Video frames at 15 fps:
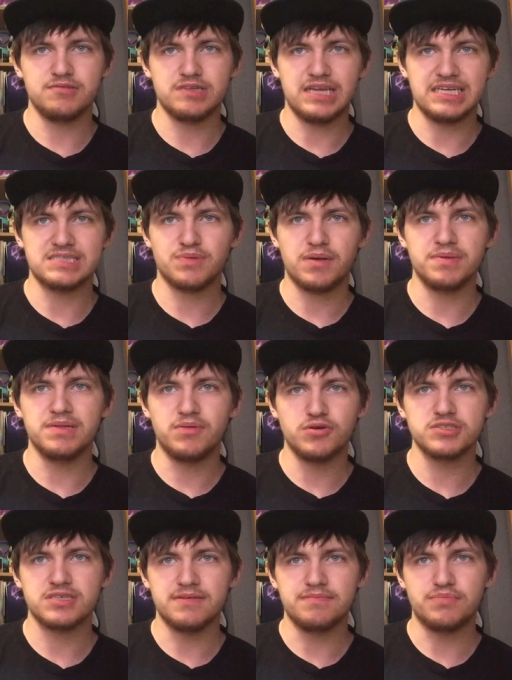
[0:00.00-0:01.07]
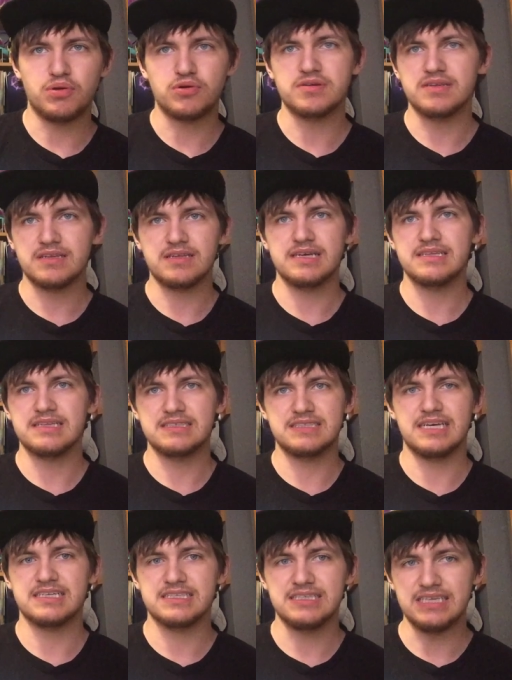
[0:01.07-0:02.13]
that's probably the most important thing this
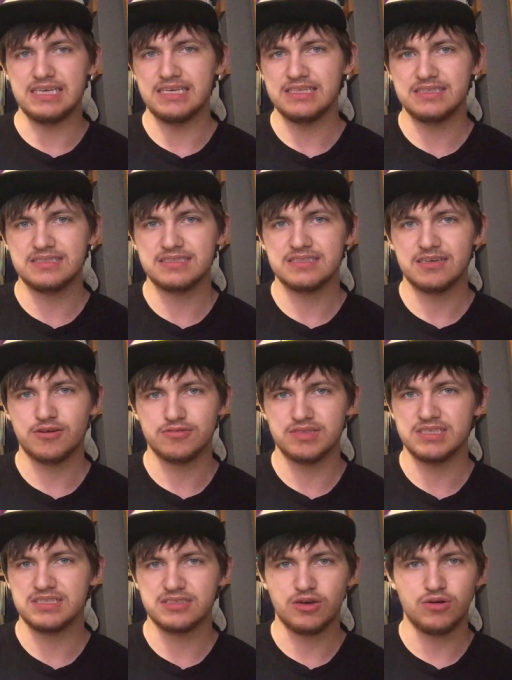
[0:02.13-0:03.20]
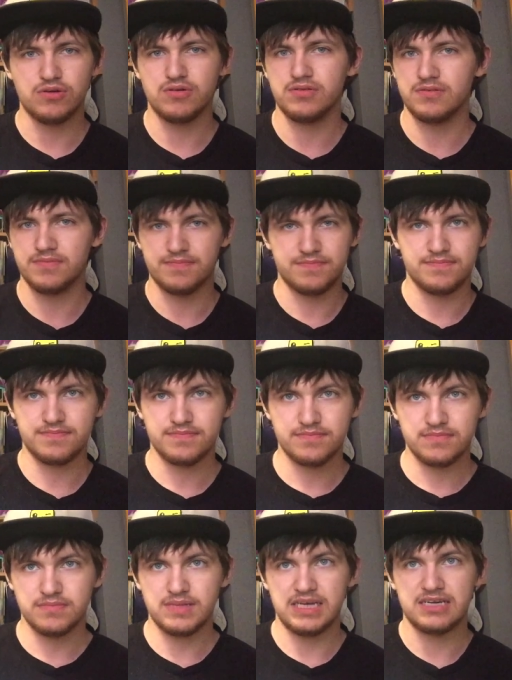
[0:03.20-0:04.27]
deck needs, or this whole,
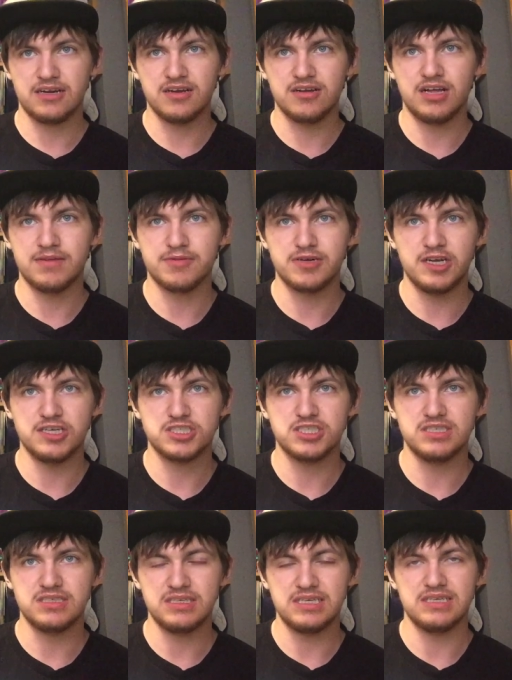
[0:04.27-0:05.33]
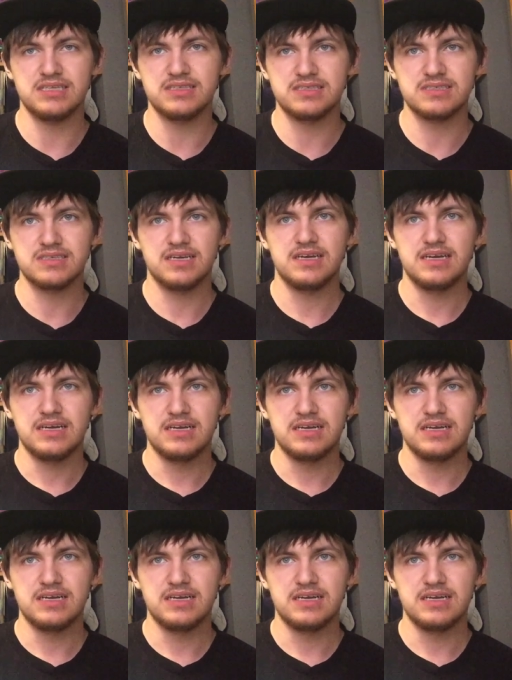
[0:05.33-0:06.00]
like, conglomeration needs,